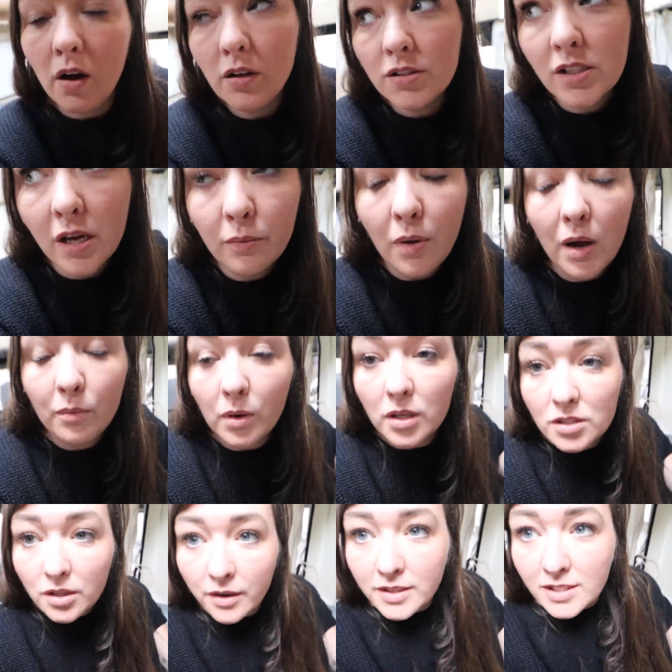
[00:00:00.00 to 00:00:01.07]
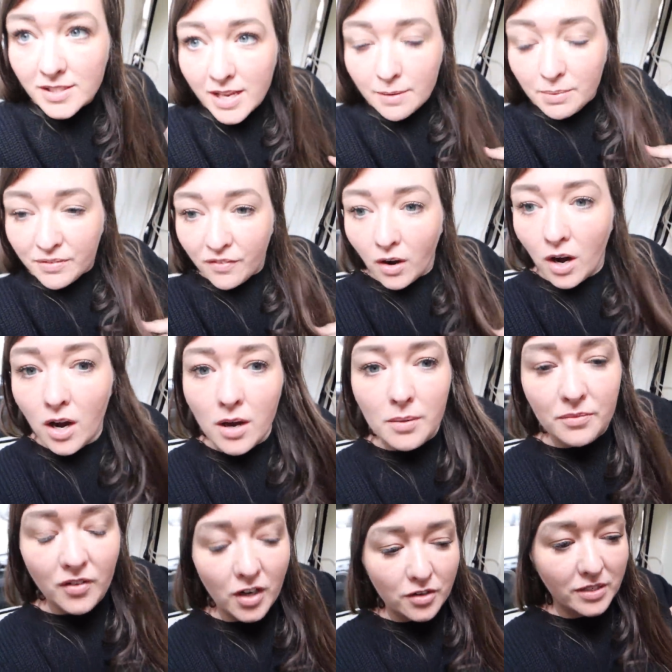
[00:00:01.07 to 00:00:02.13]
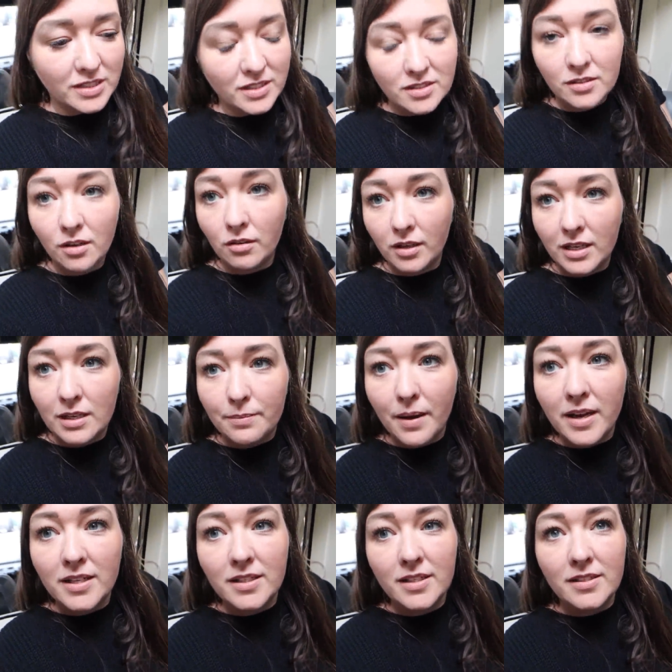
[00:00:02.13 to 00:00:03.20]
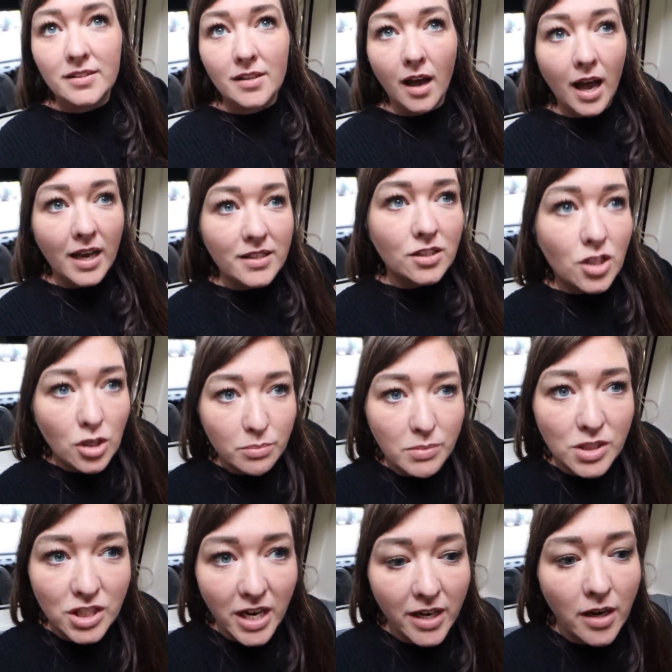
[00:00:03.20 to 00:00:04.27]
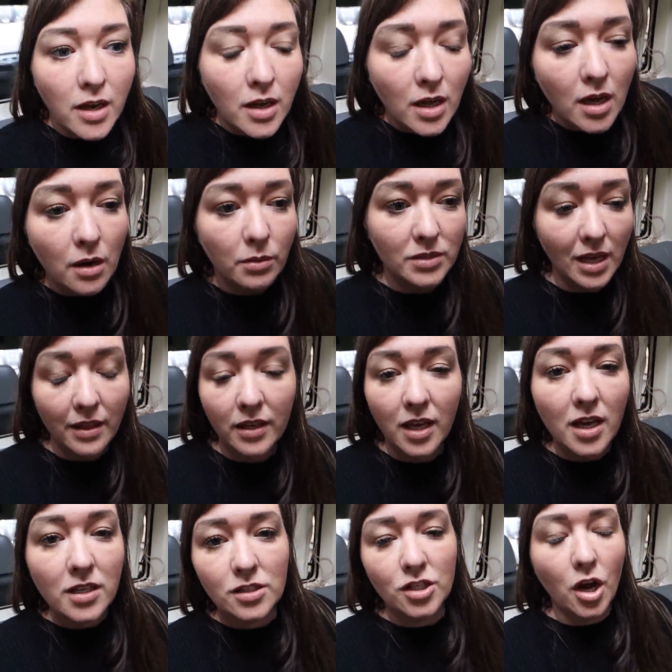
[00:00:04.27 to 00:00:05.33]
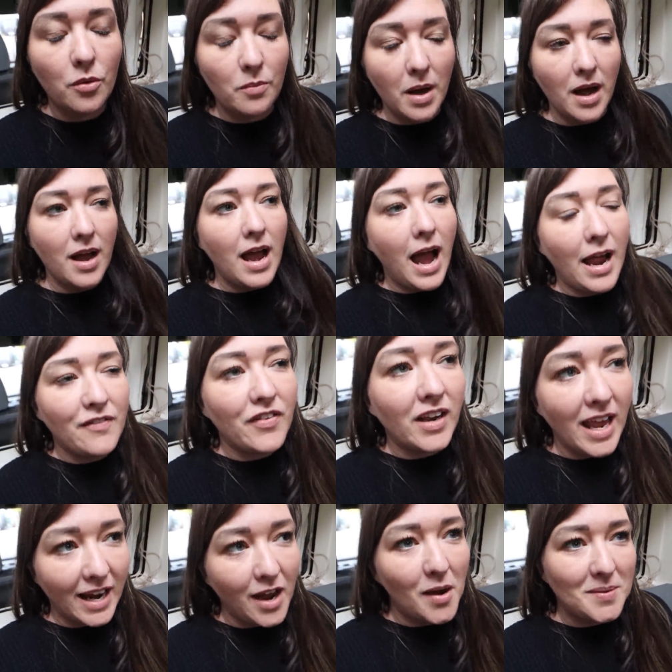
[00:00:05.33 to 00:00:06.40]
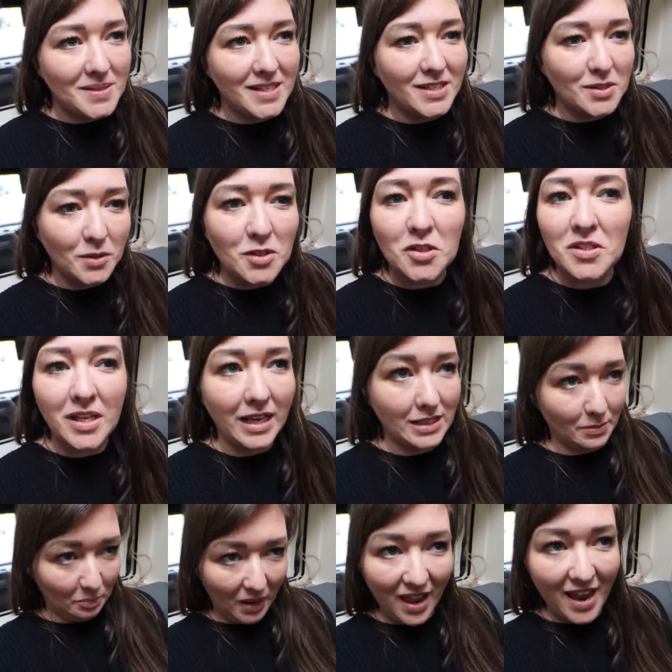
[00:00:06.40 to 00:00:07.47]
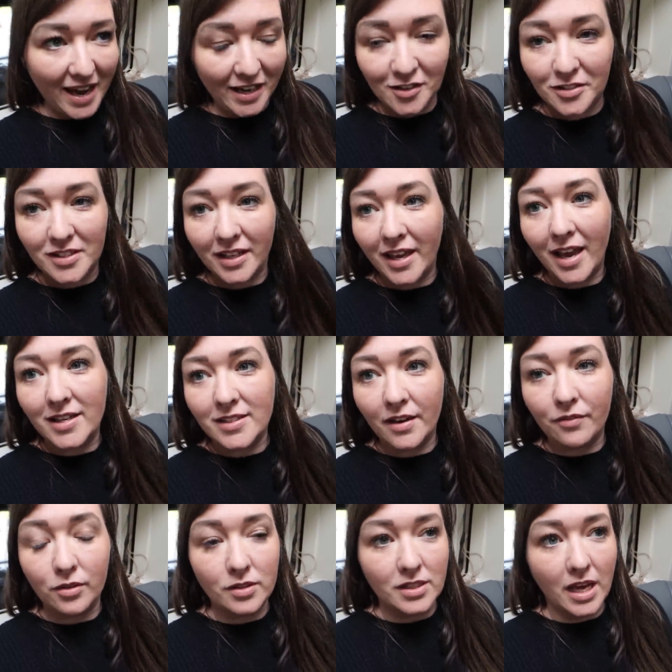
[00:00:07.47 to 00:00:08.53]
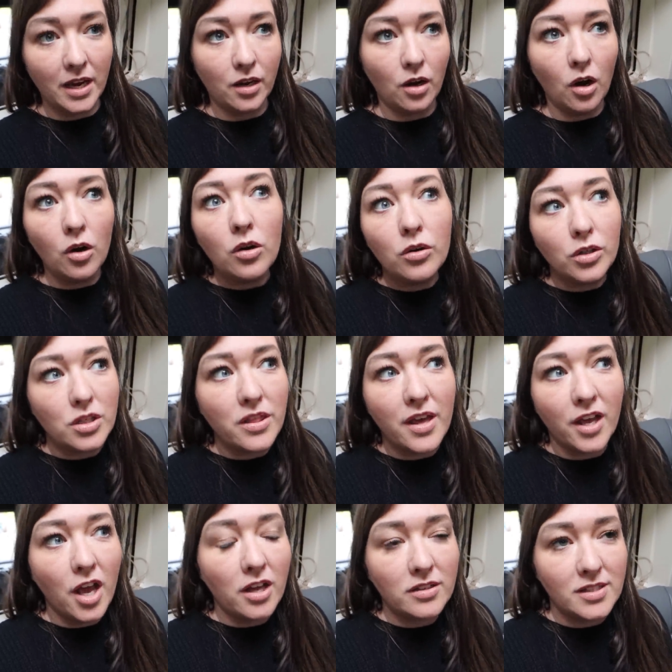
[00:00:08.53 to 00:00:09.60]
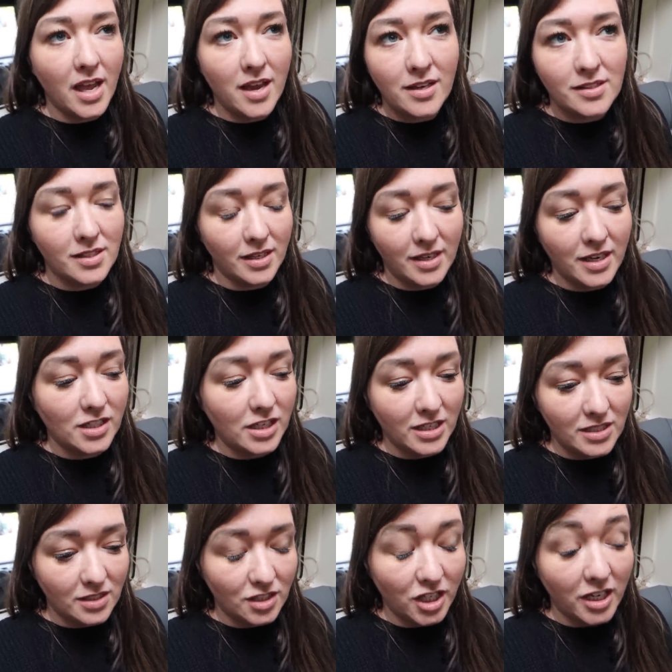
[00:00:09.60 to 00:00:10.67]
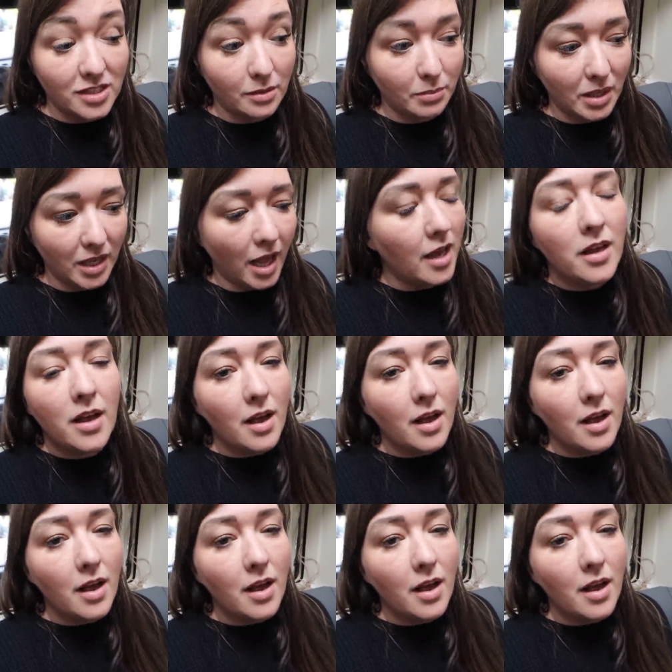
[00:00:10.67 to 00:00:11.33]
Also, what I was going to say before Chris got giddy about his ice cube machine, was that the girls don't. I feel like I always need to just explain, just in case everyone's like, oh, do the girls hate sitting near Jason Mila?